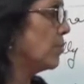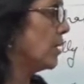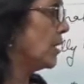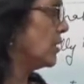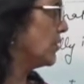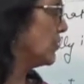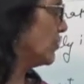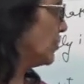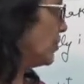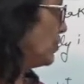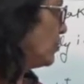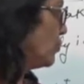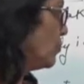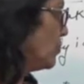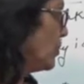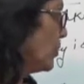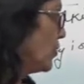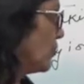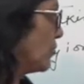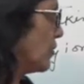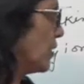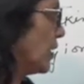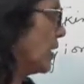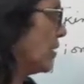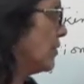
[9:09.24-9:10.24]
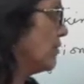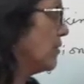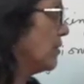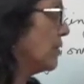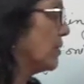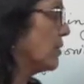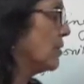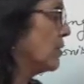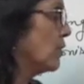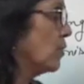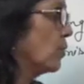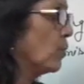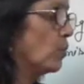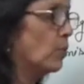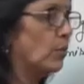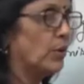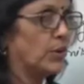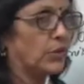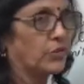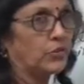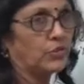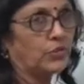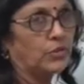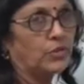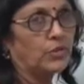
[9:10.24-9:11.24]
plus
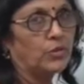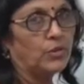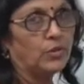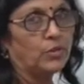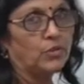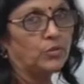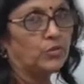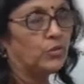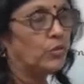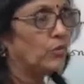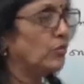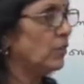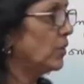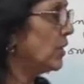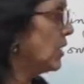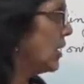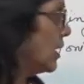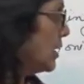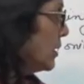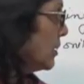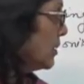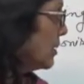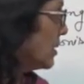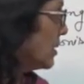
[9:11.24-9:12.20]
C2H5OH. So we get